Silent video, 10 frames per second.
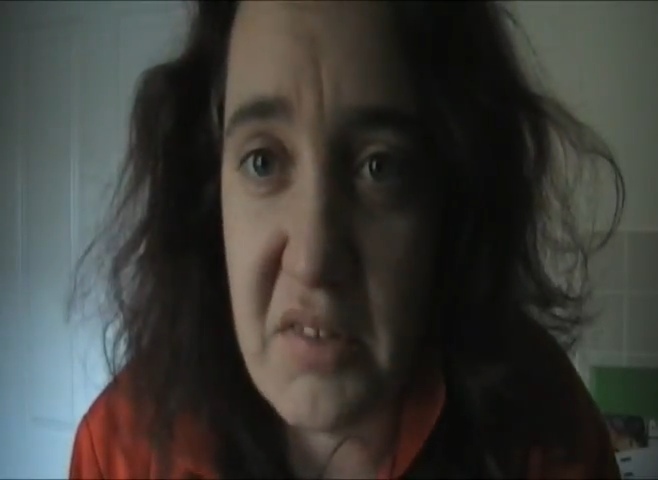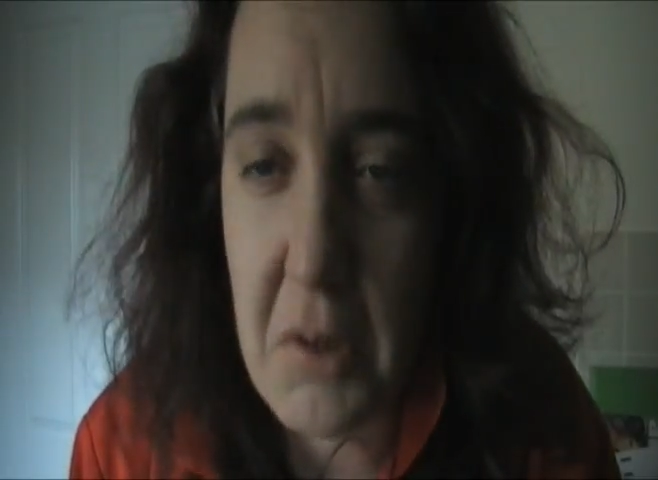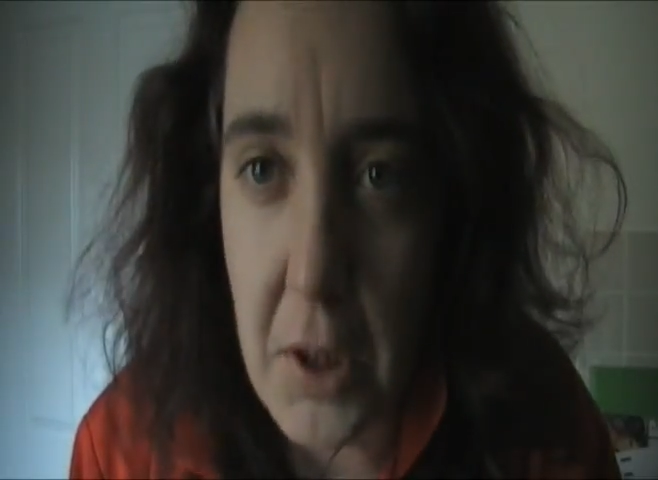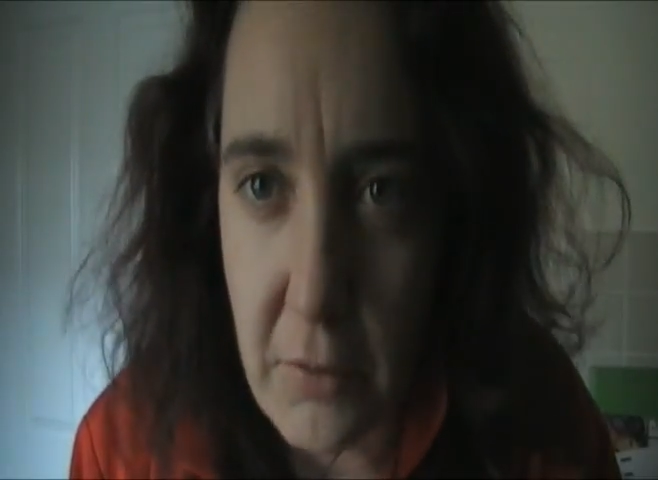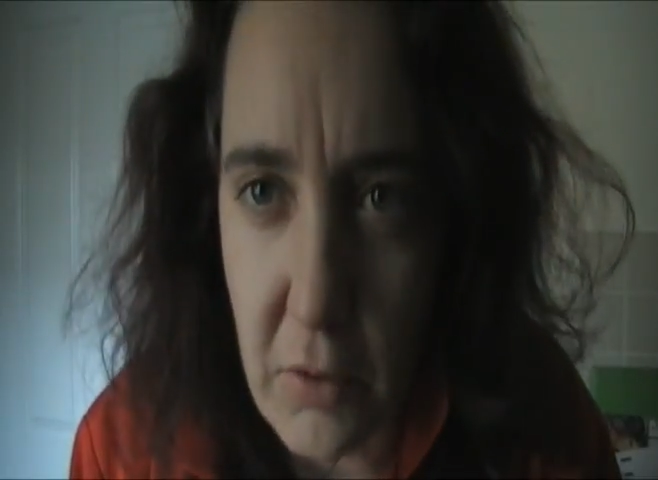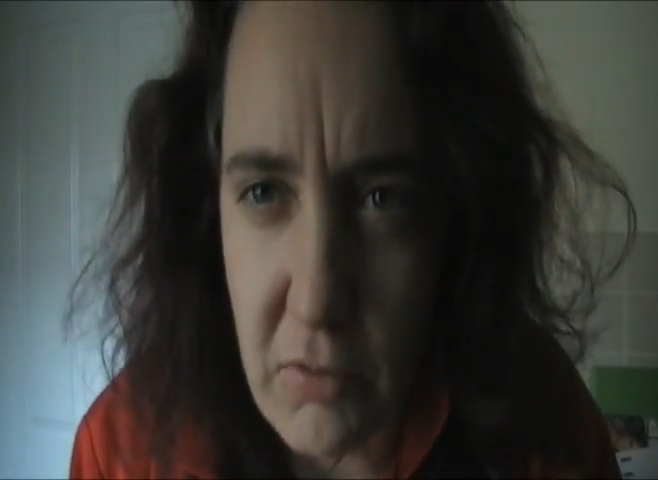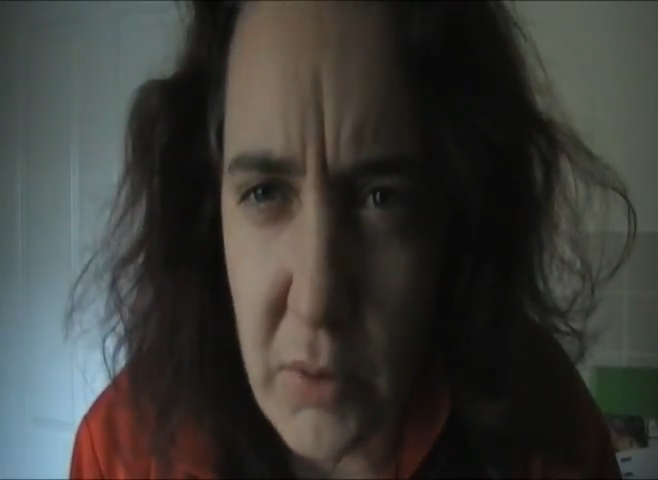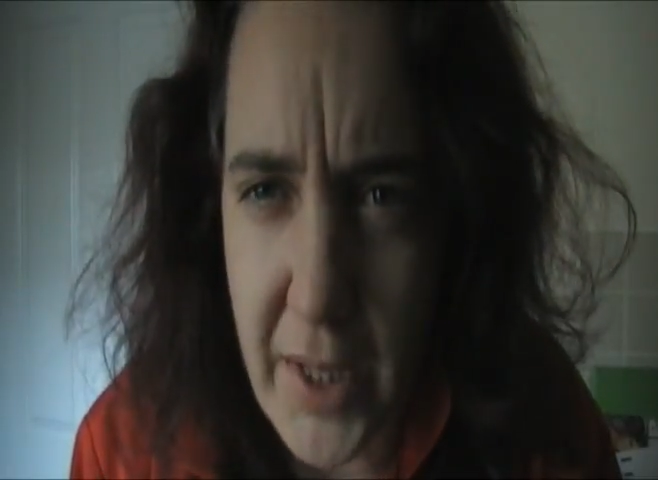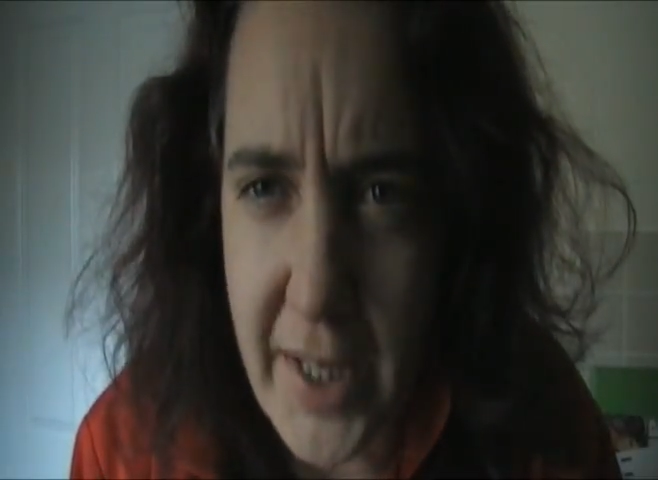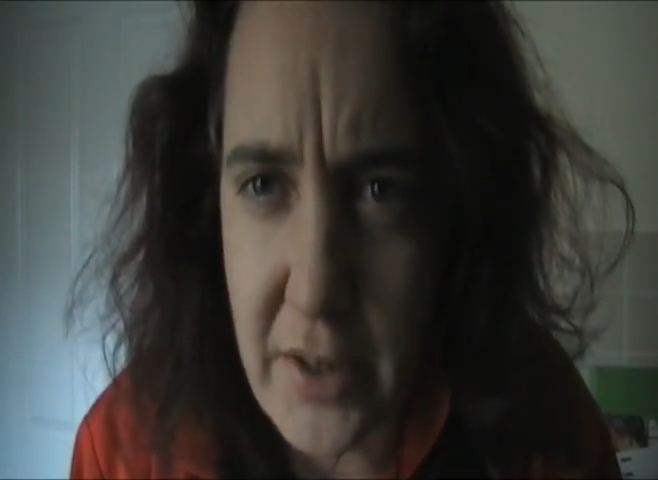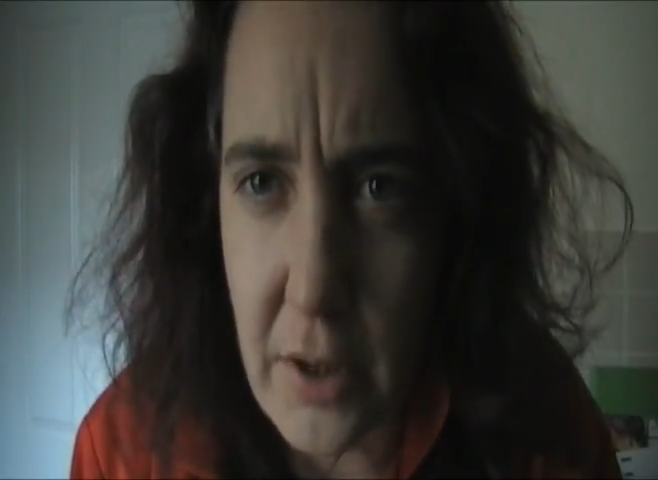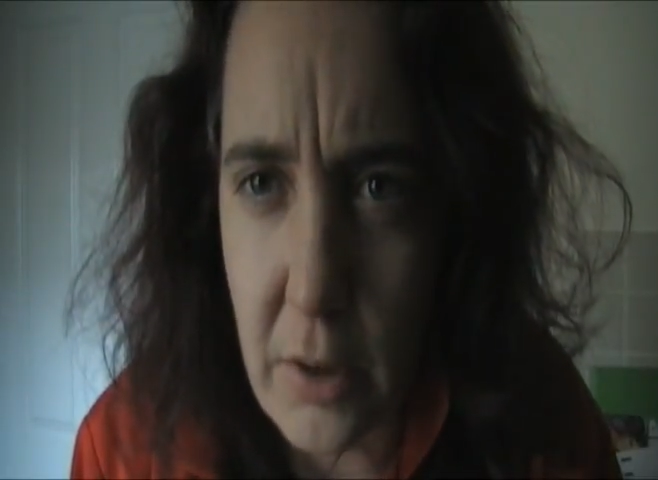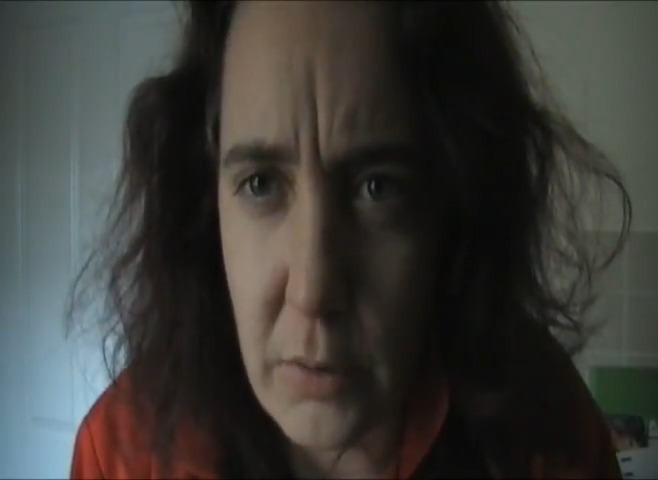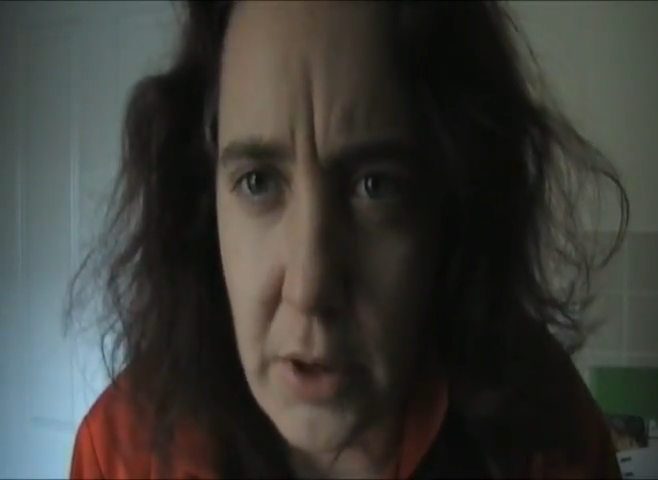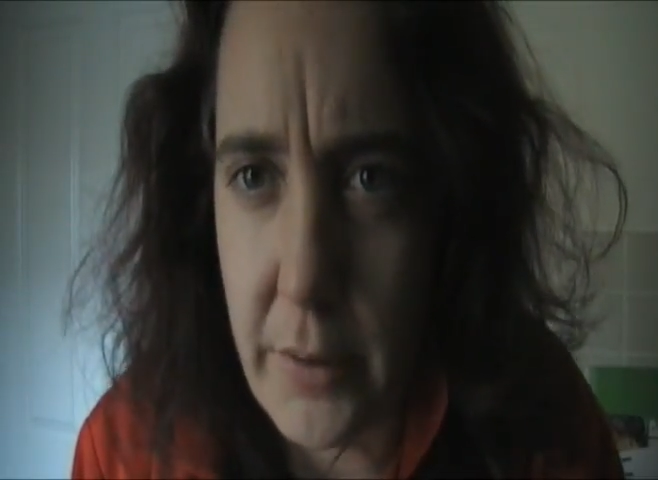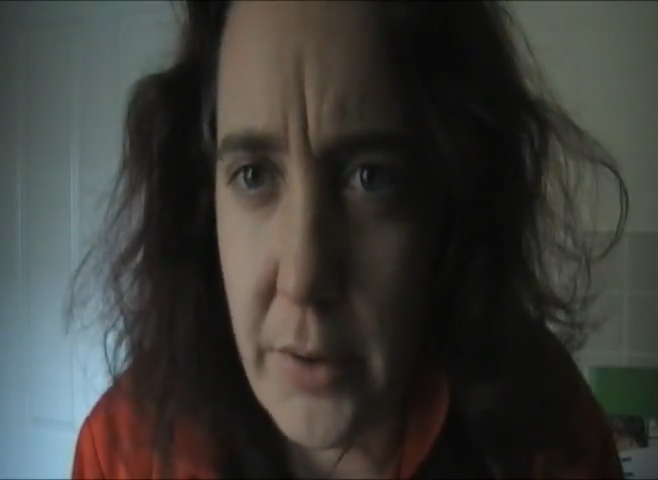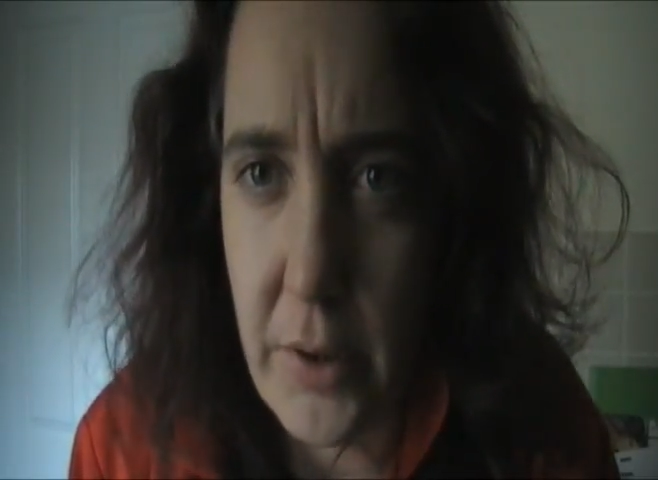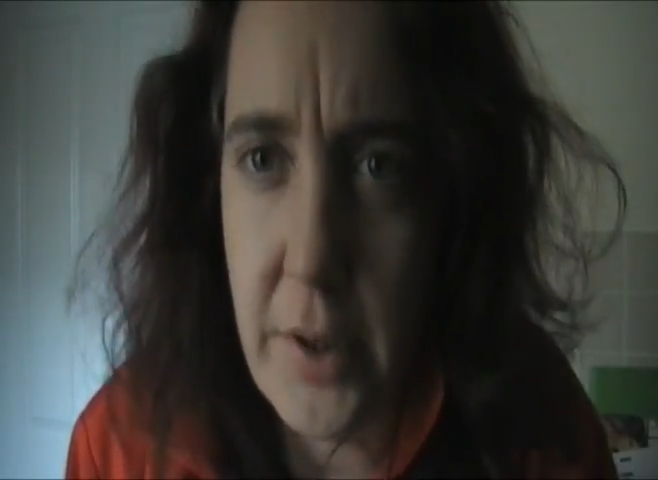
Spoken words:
got a real head cold going on,